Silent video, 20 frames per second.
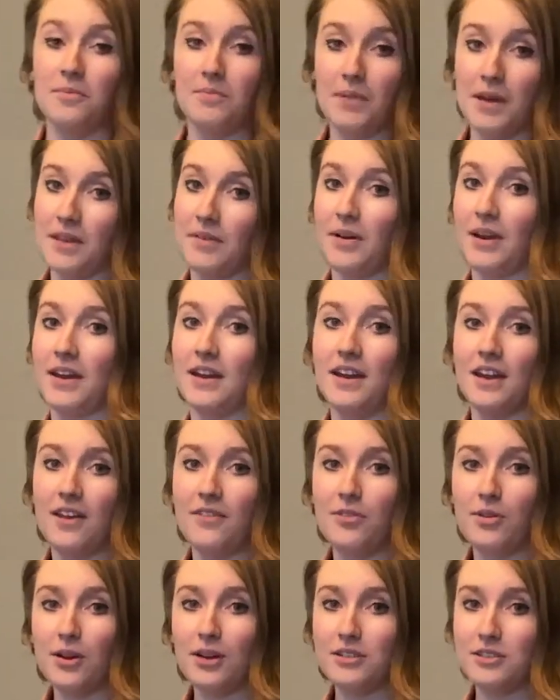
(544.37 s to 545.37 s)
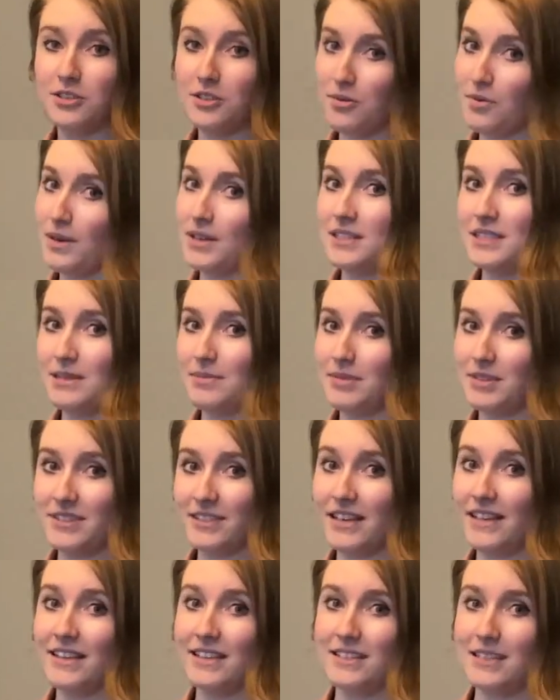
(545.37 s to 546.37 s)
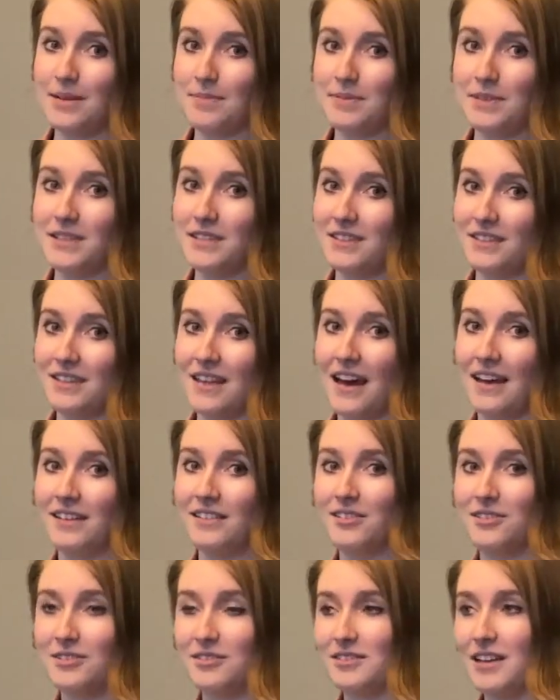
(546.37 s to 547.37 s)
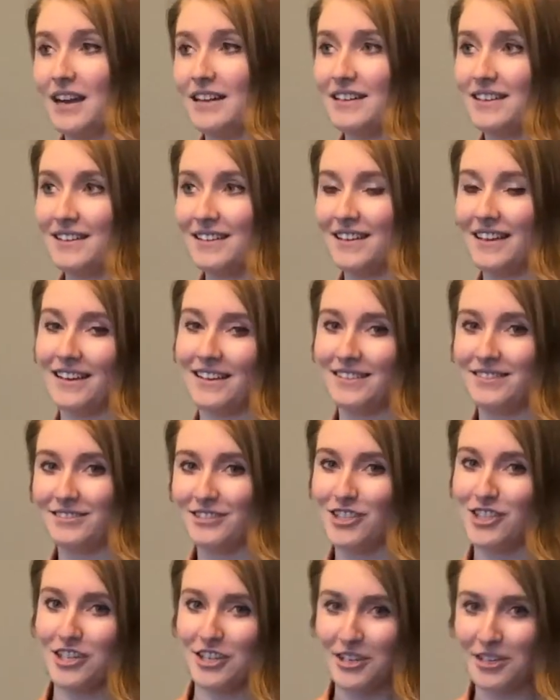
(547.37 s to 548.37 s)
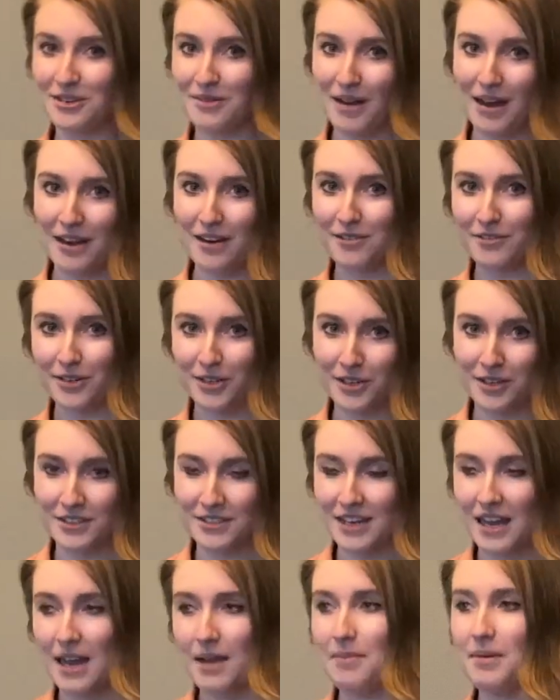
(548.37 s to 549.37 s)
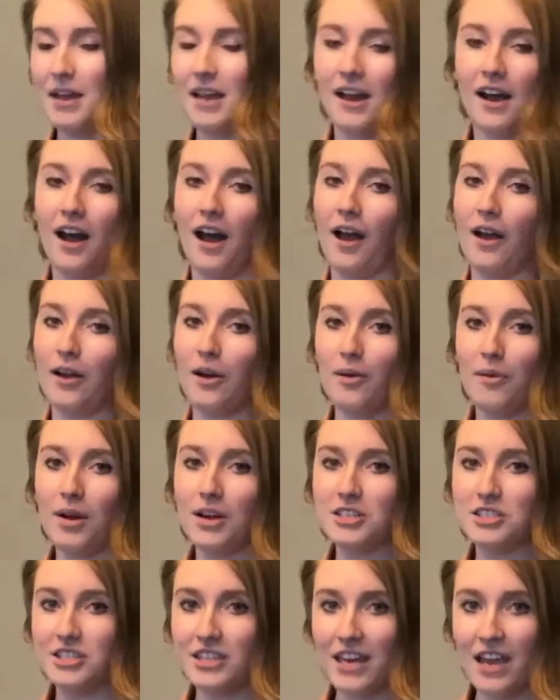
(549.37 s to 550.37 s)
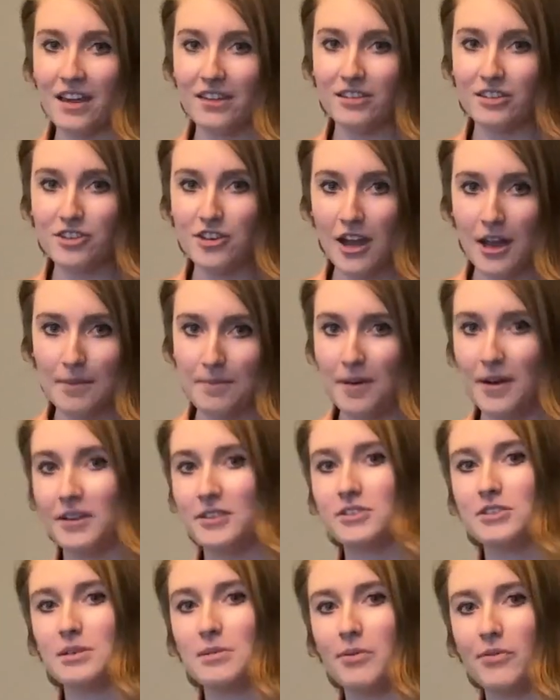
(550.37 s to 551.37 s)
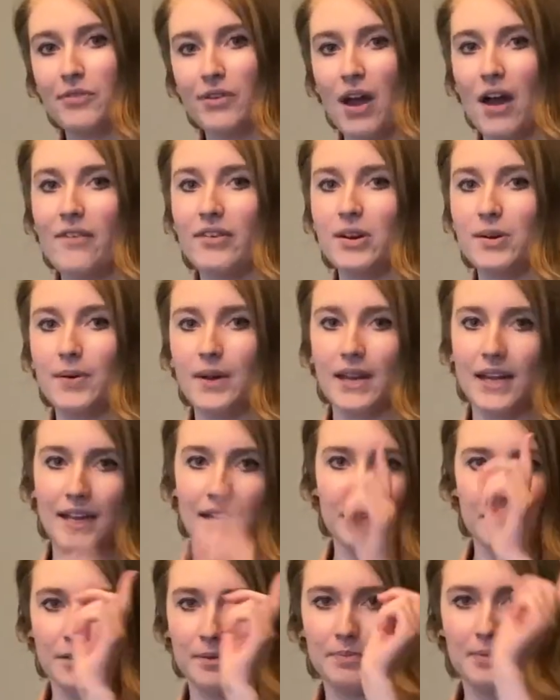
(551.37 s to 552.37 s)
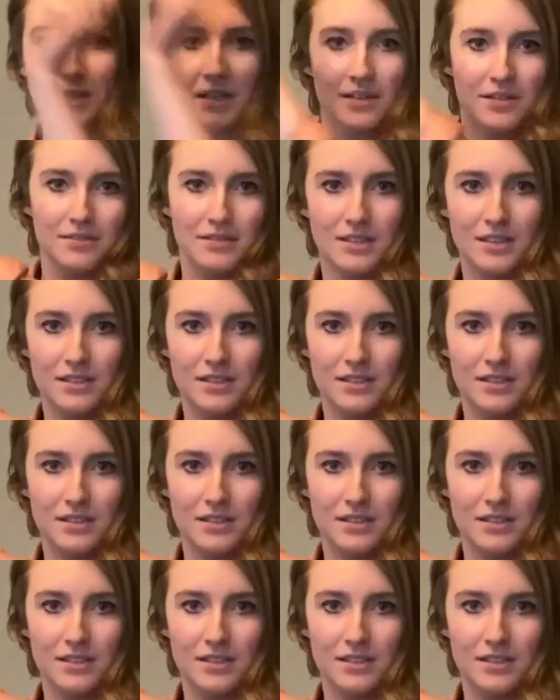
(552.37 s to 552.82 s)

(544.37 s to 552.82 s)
by the way, if you guys do want to see me slightly tipsy so that I didn't like cheat you out of a good time, go watch the 8th Jackbox stream. If you haven't already, it'll appear